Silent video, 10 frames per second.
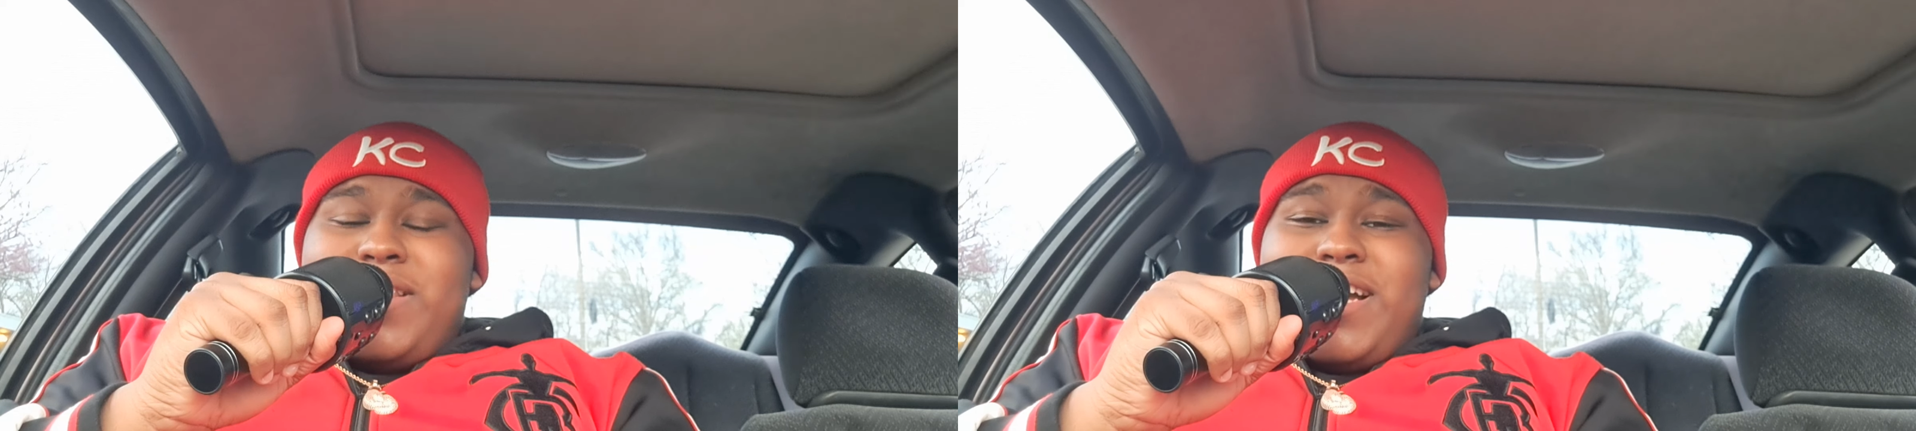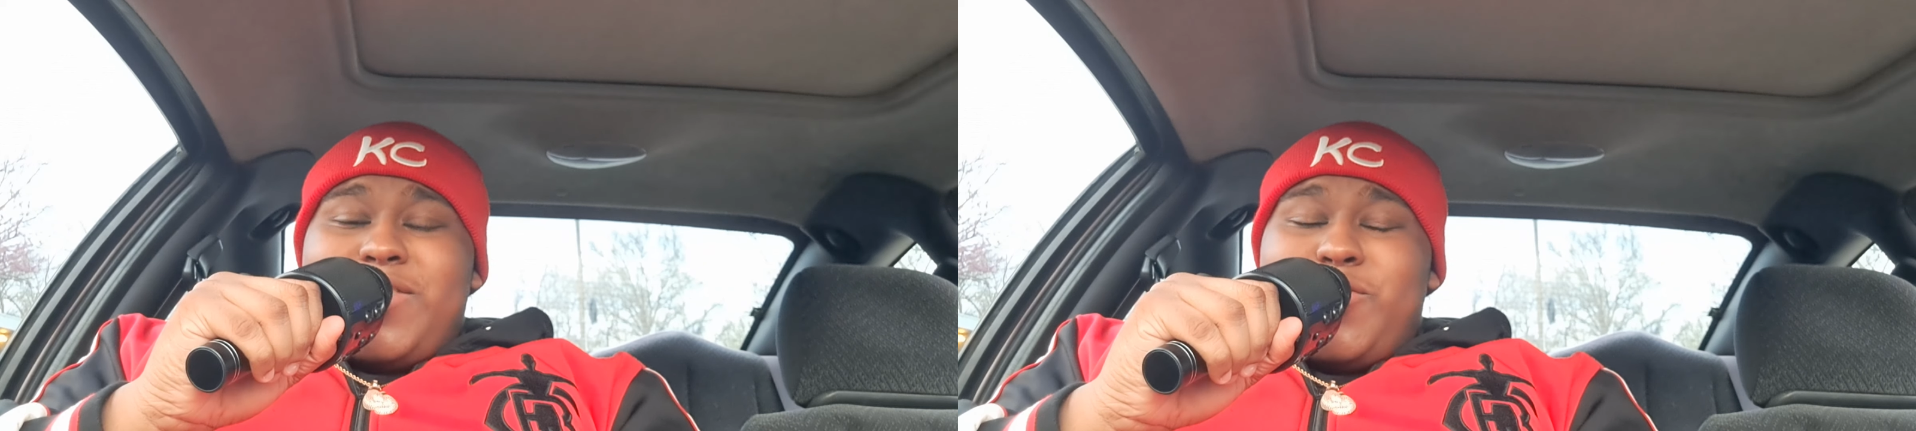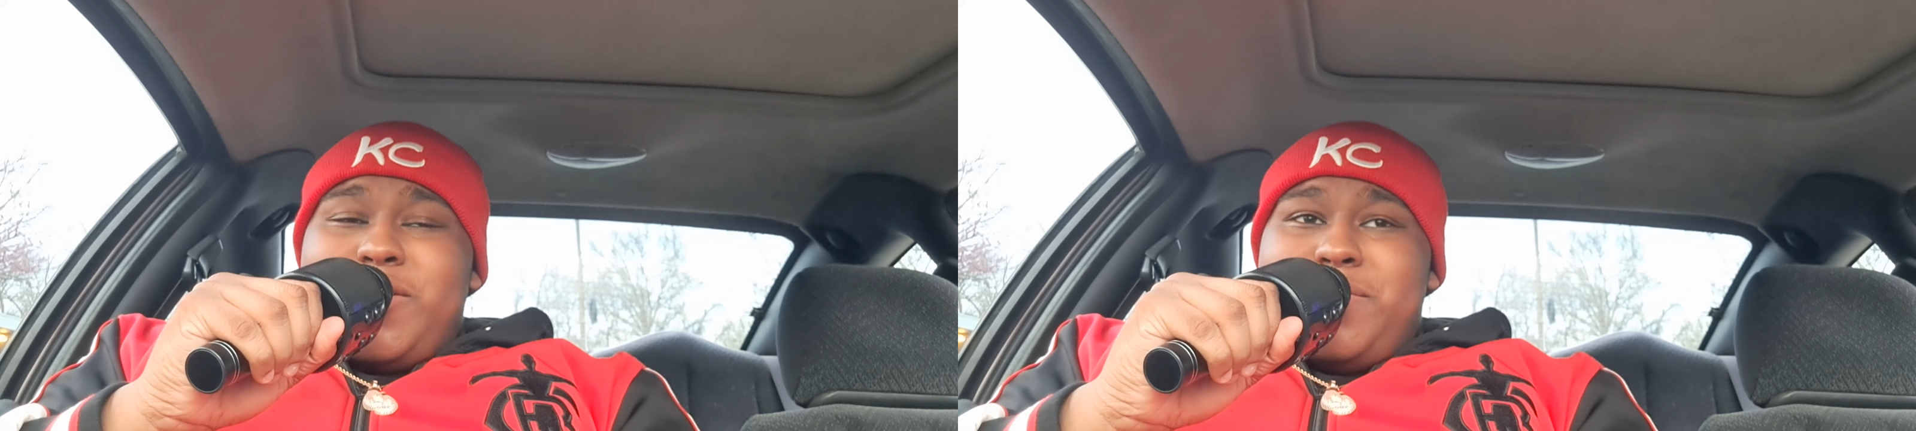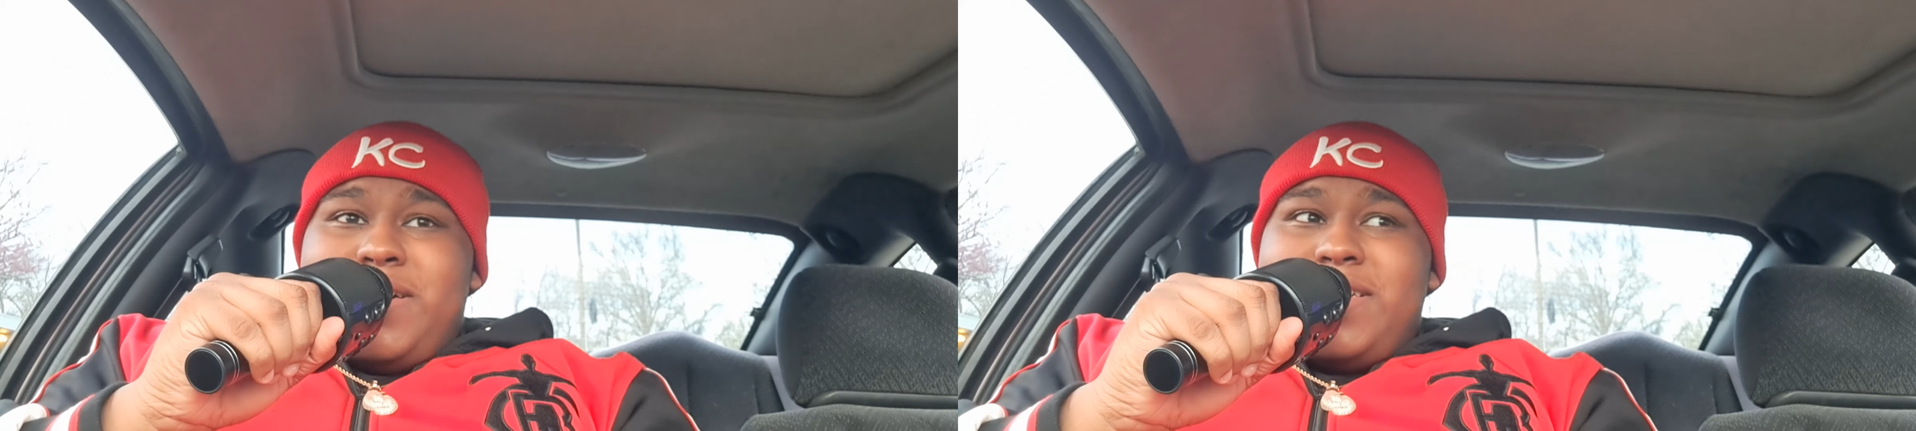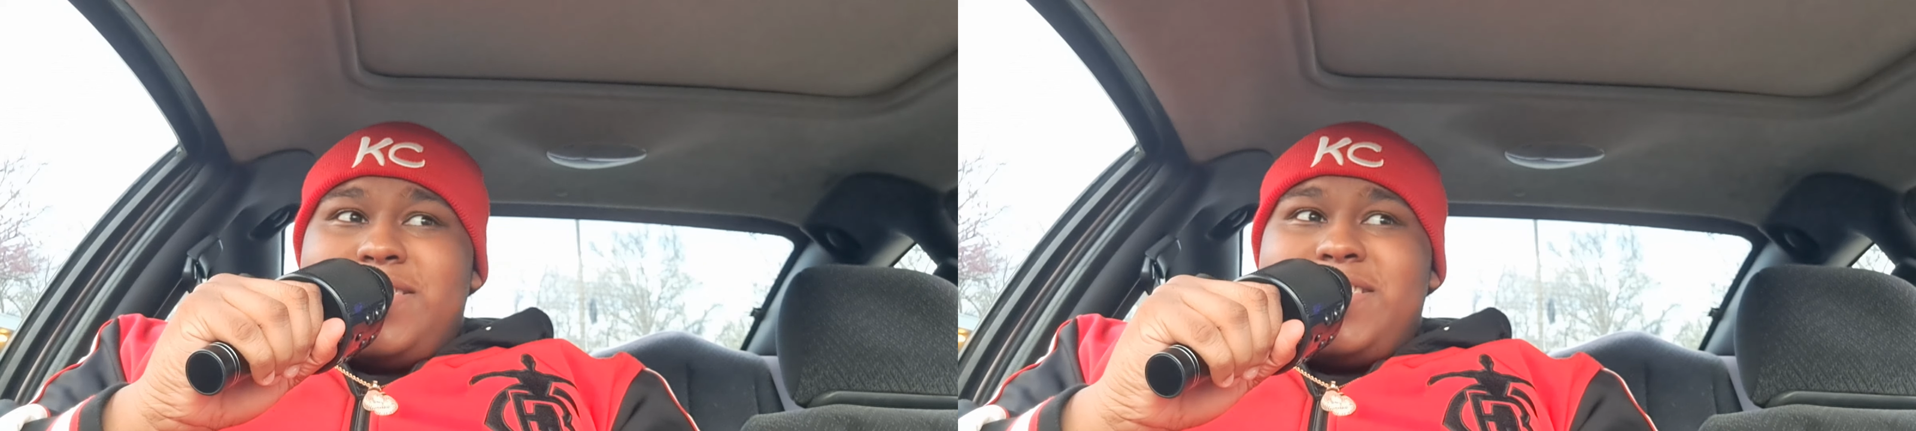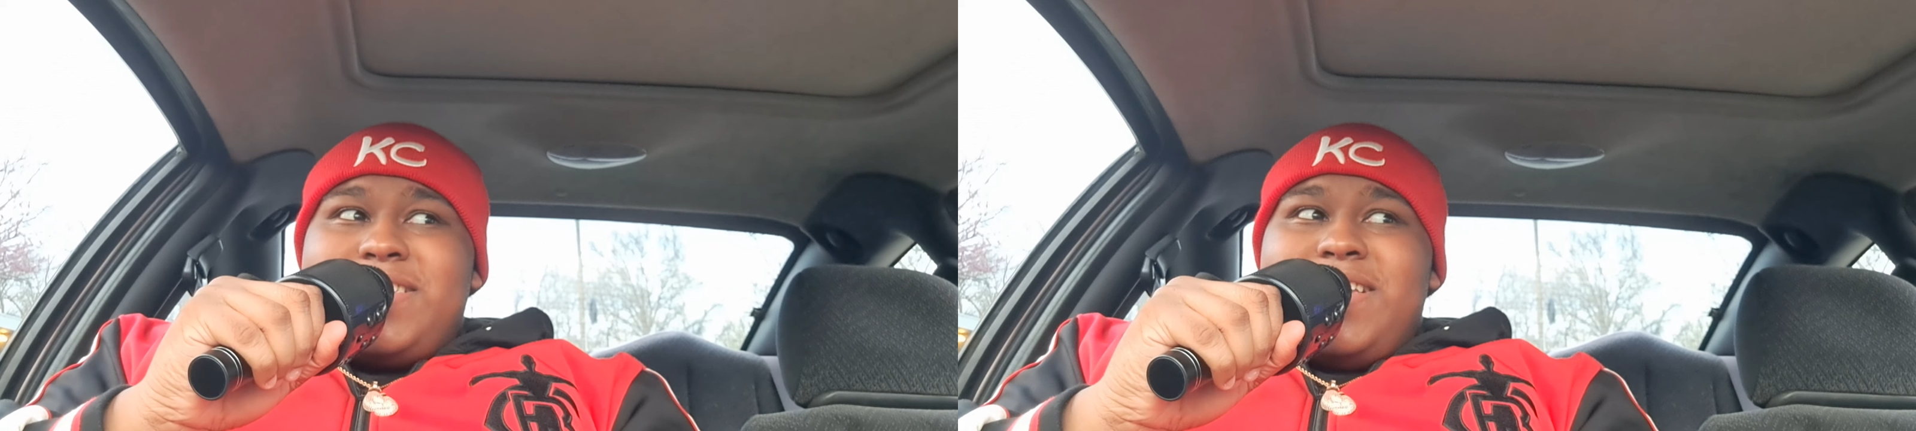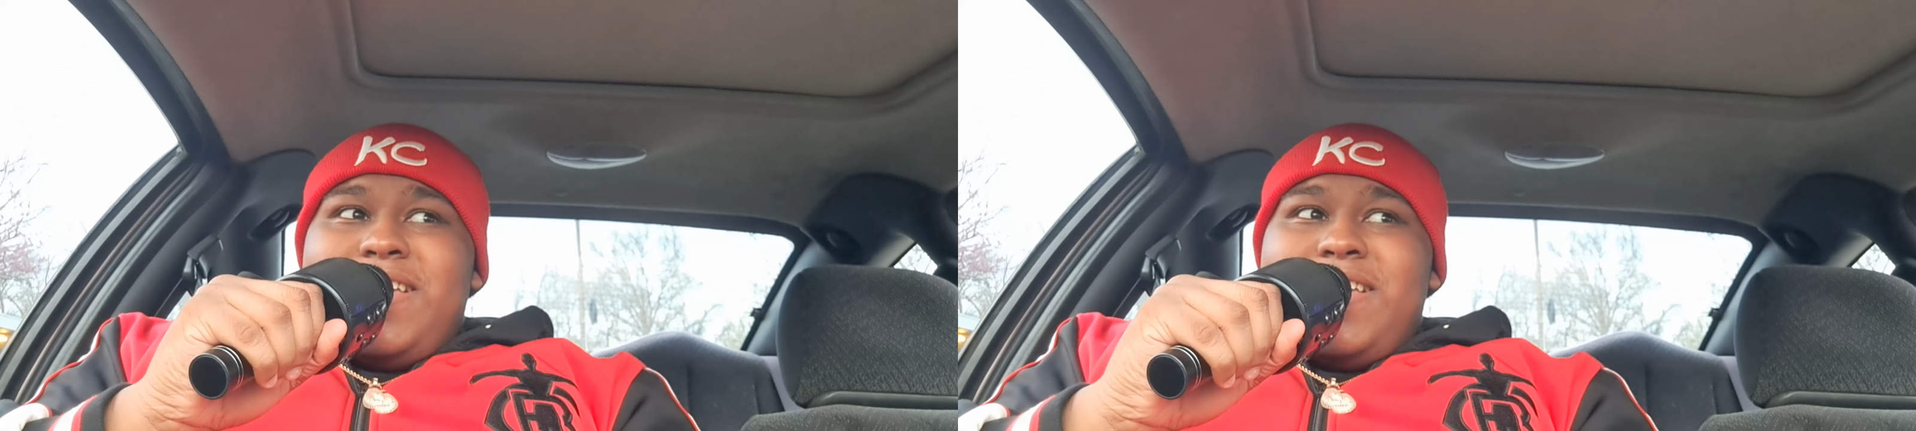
in like 3 months.